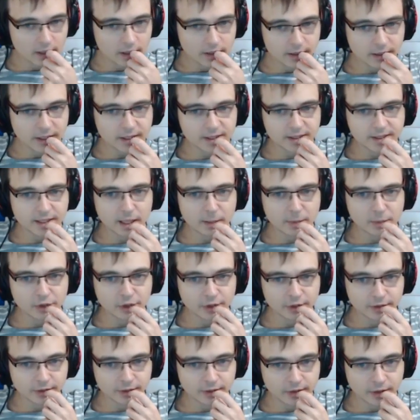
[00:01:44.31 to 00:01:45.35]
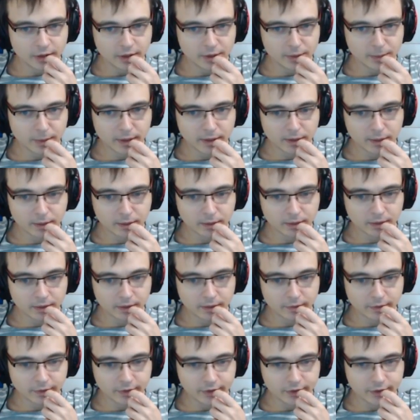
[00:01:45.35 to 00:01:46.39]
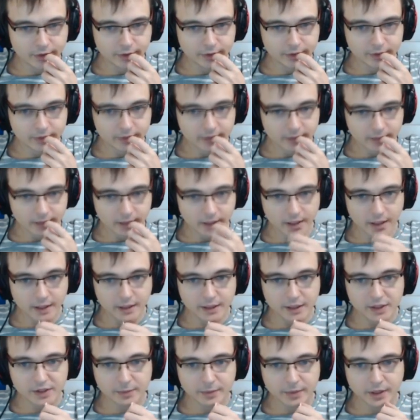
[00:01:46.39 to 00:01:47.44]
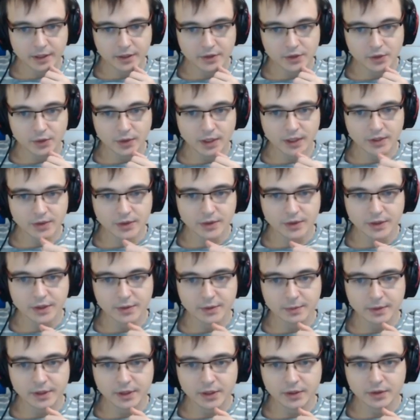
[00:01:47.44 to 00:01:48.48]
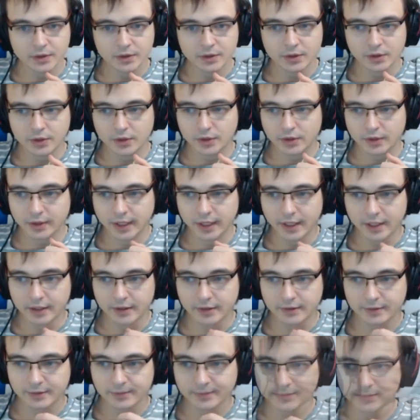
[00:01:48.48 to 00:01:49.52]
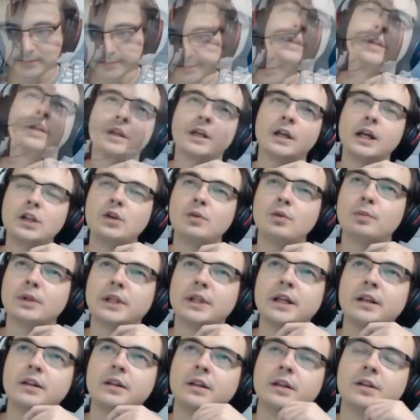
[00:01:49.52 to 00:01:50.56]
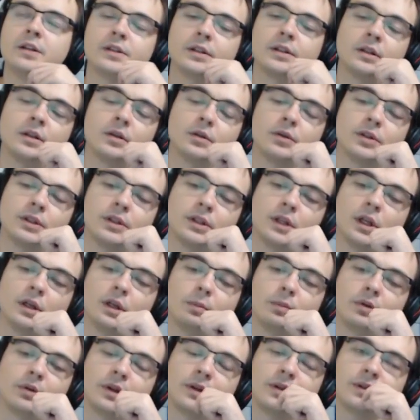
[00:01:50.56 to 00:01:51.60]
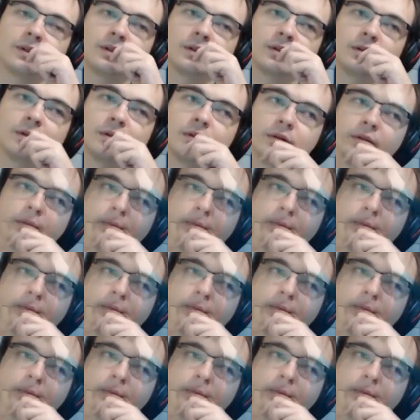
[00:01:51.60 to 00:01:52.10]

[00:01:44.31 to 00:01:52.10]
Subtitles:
Test subject. Death Rattle. Return any spells you cast on this minion to your hand. Can you play this in OTK Priest?